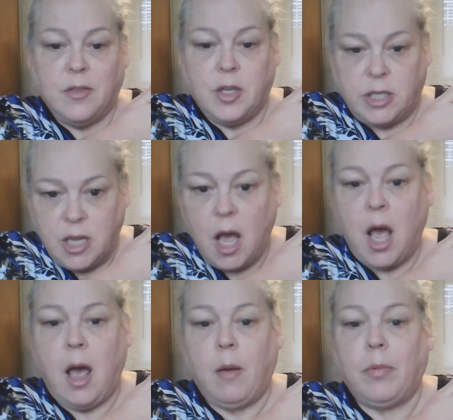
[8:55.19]
the
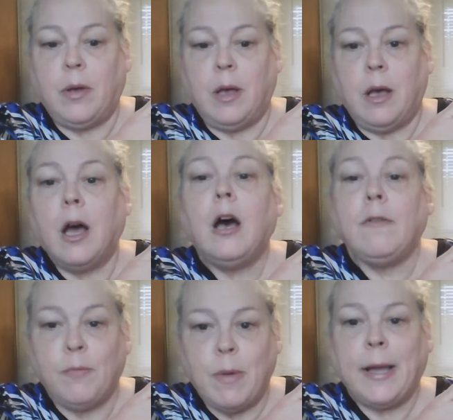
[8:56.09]
top
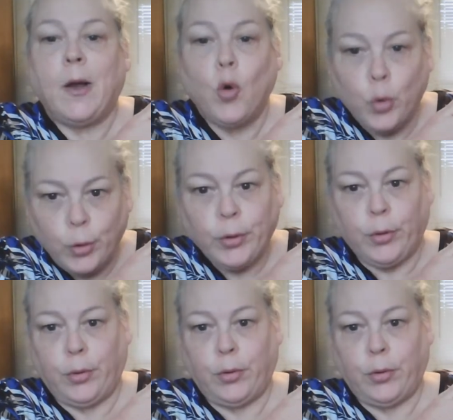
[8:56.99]
of my corner.